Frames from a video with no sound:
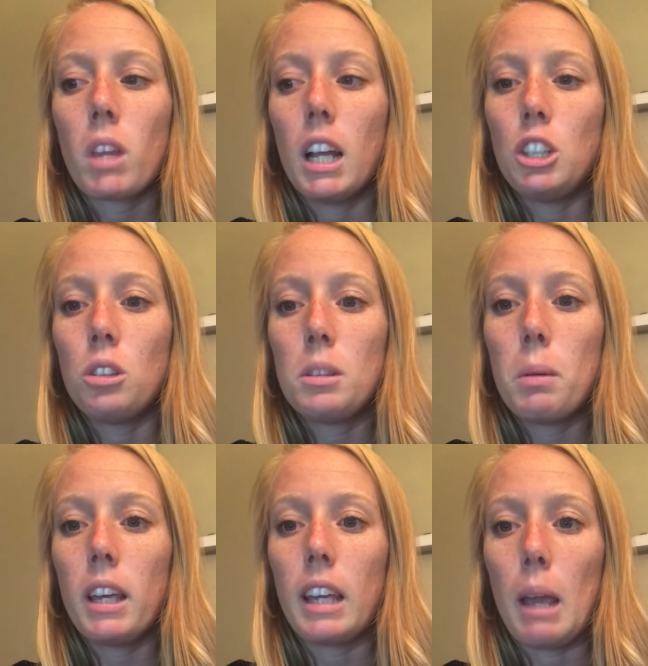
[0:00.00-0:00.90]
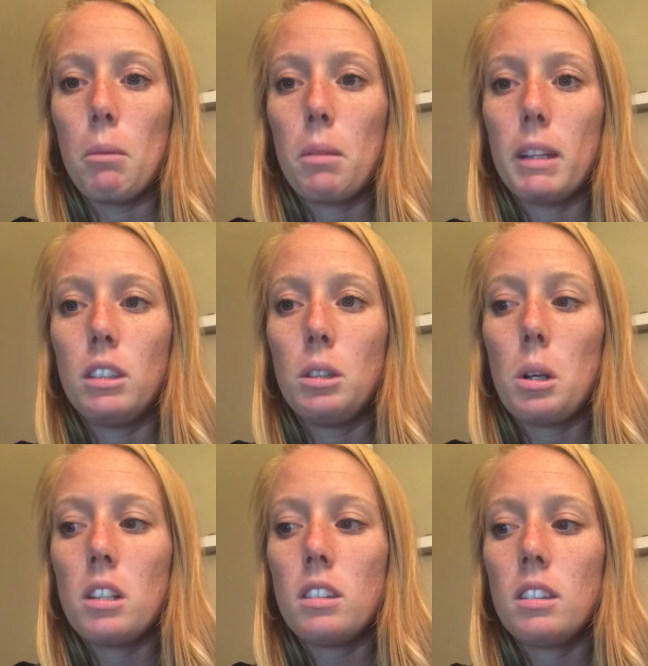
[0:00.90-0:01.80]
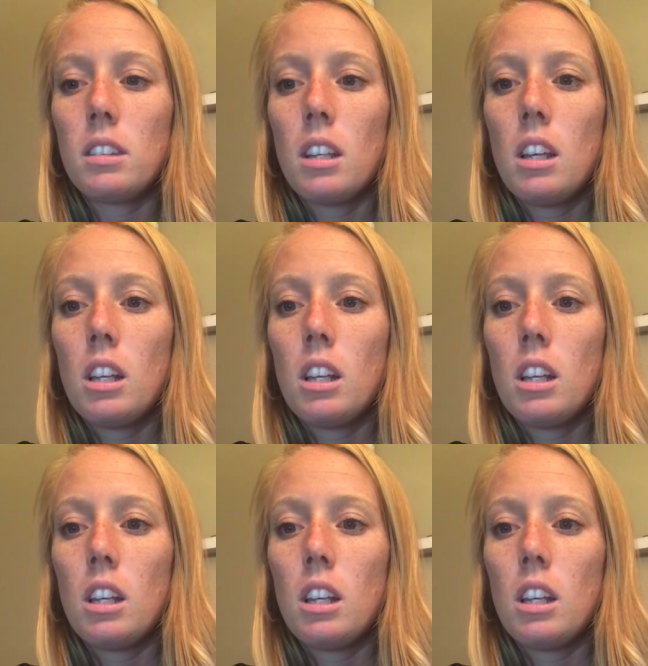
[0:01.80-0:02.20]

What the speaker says: I chose to play a game with my students.